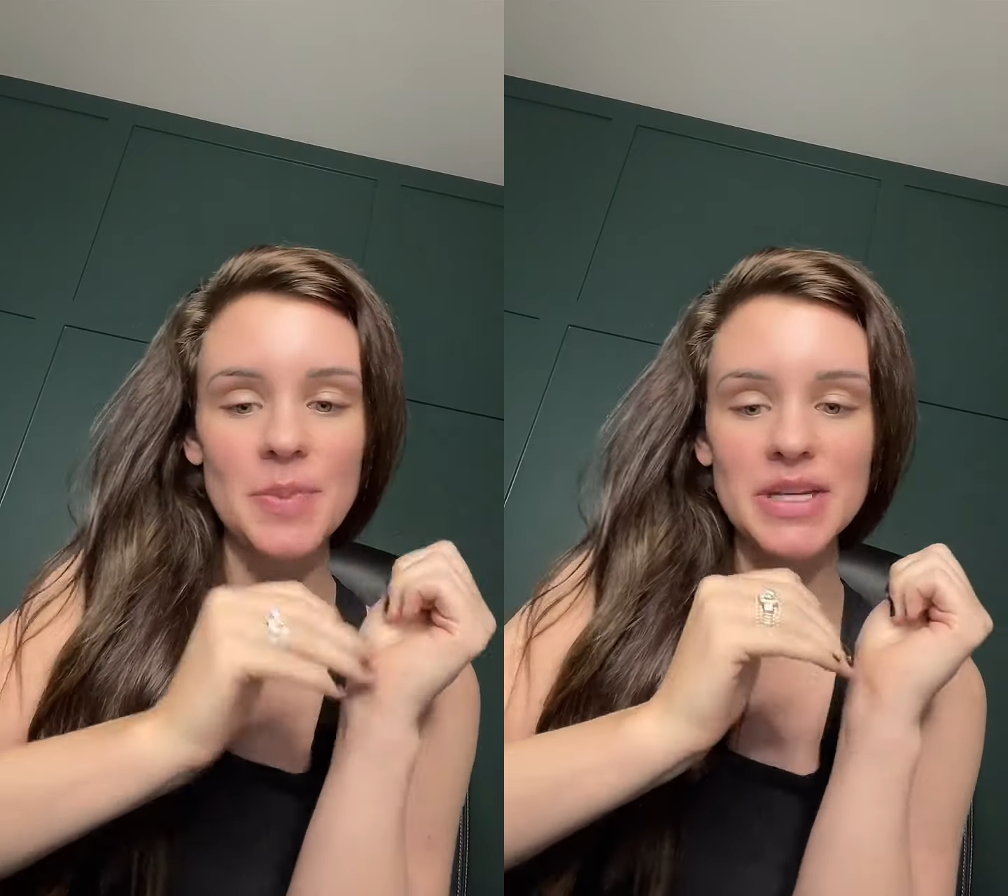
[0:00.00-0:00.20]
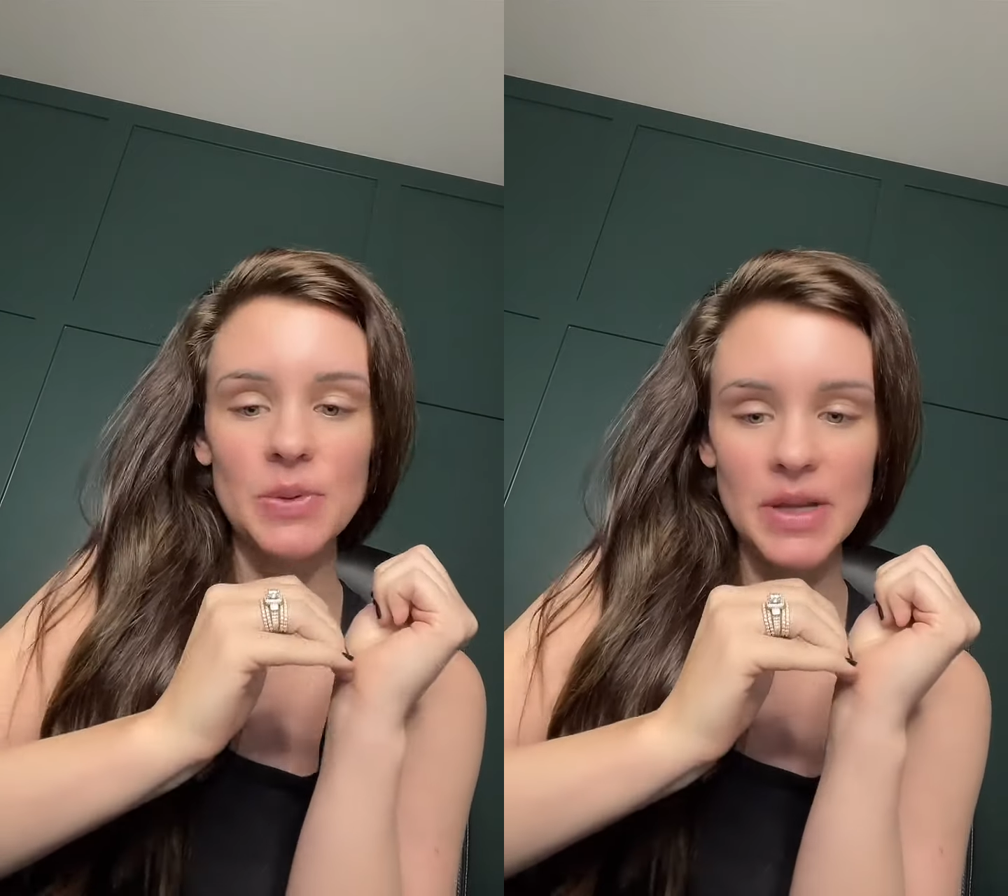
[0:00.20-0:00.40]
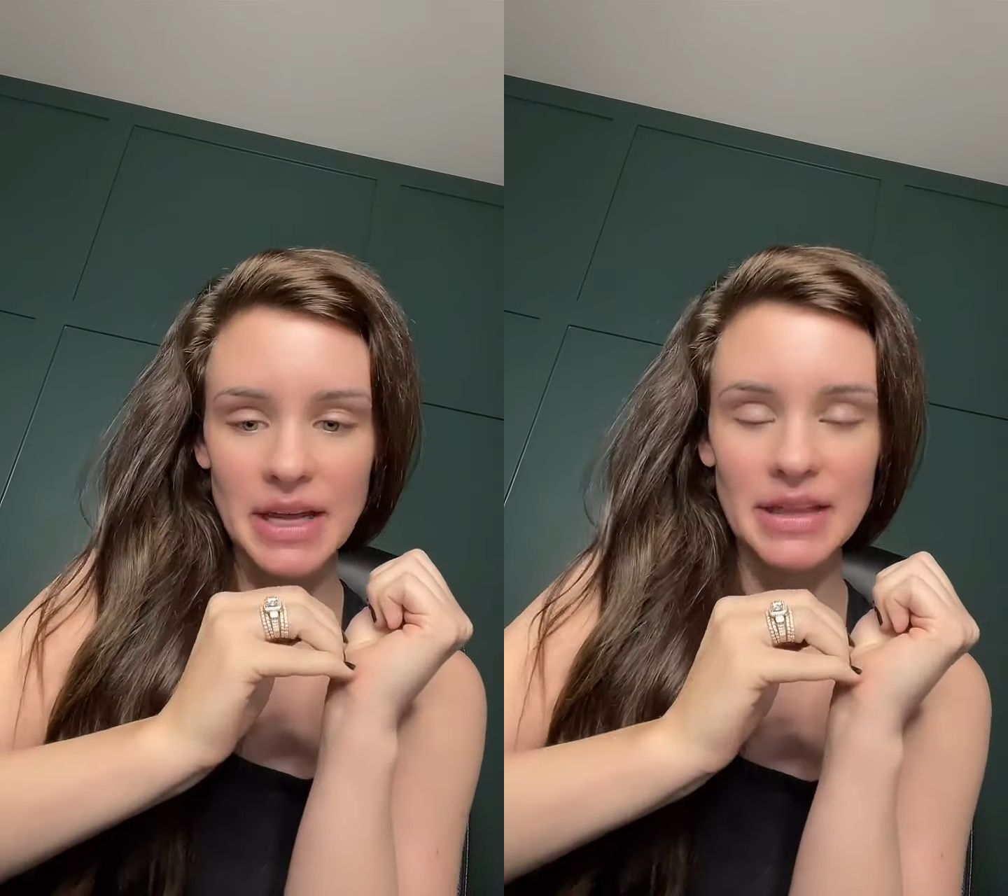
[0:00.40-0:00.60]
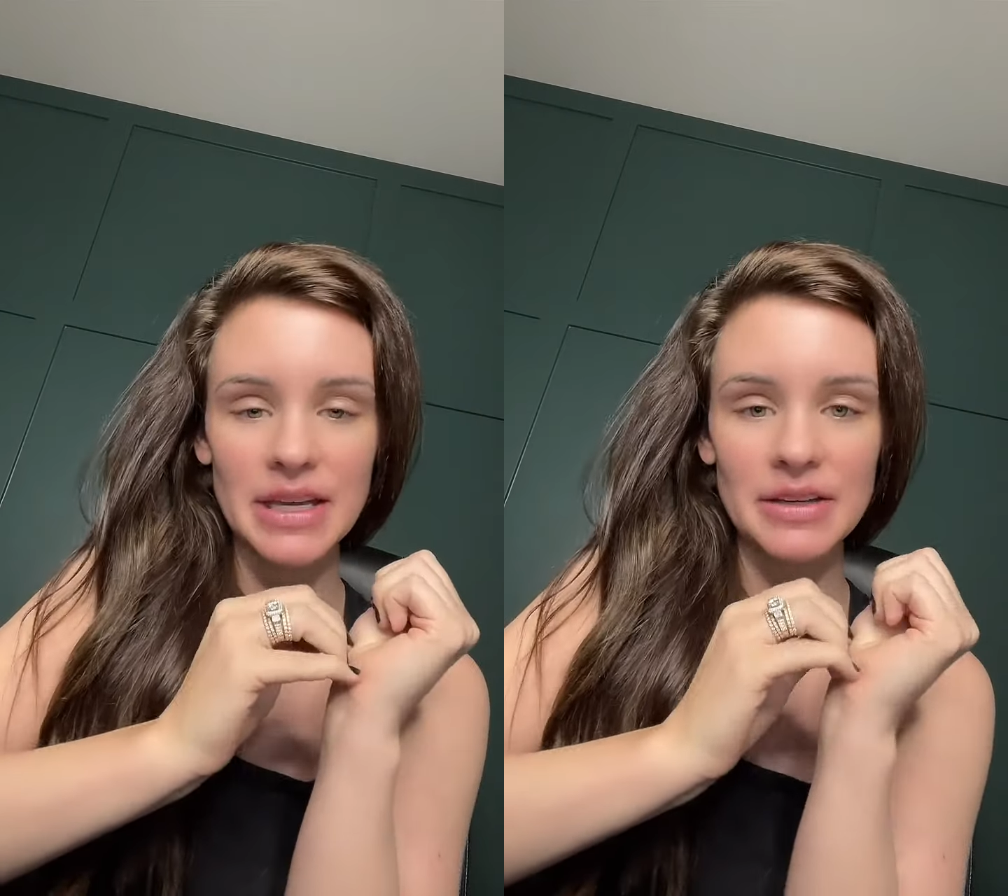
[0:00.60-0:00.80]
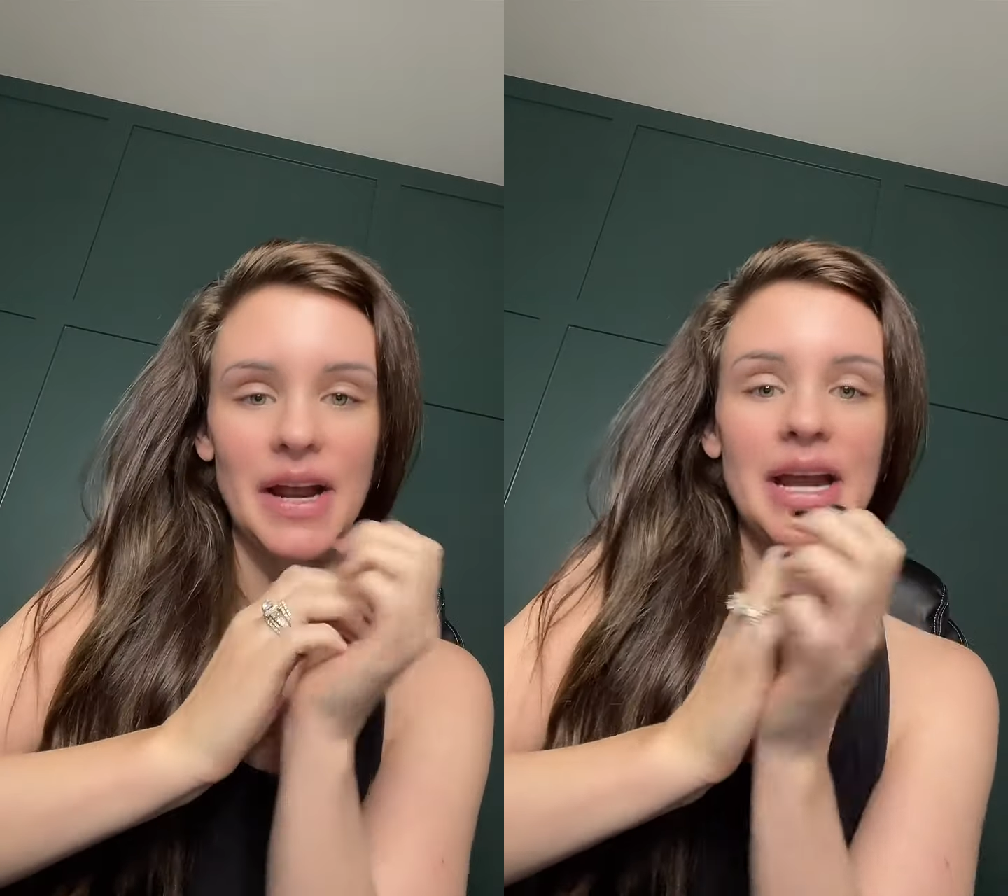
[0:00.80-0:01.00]
by doing
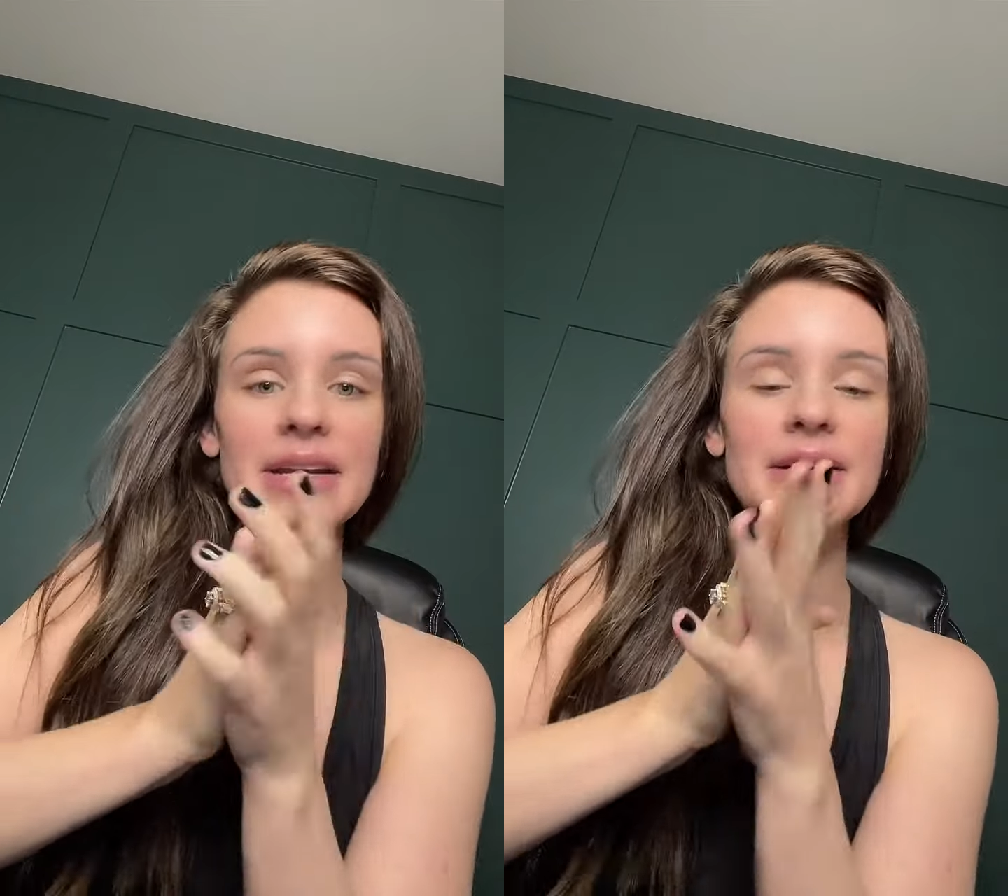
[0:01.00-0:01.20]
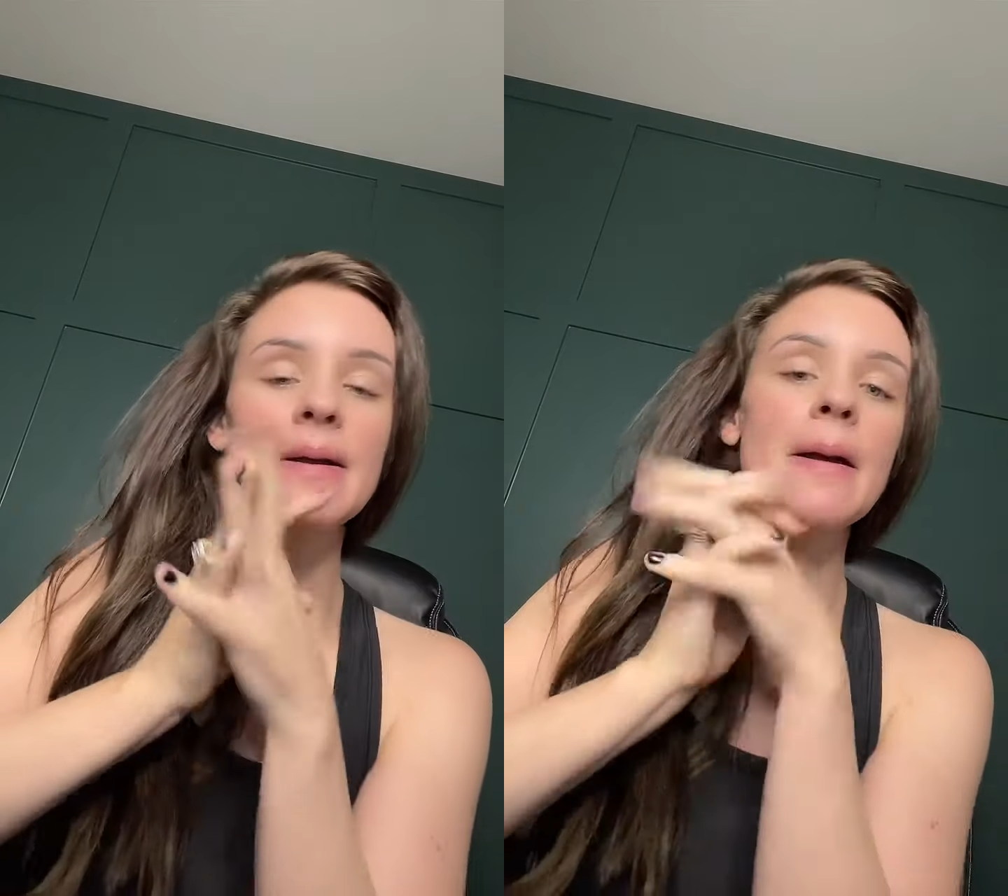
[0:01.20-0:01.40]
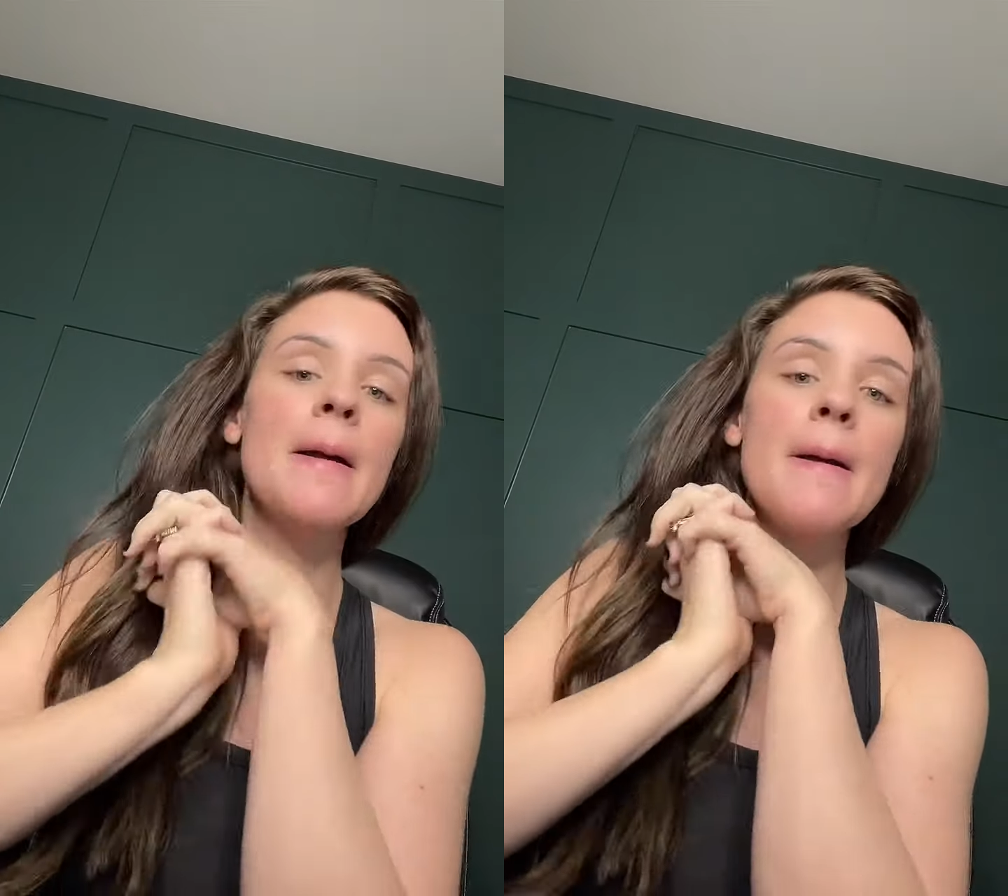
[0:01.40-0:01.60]
nothing, right?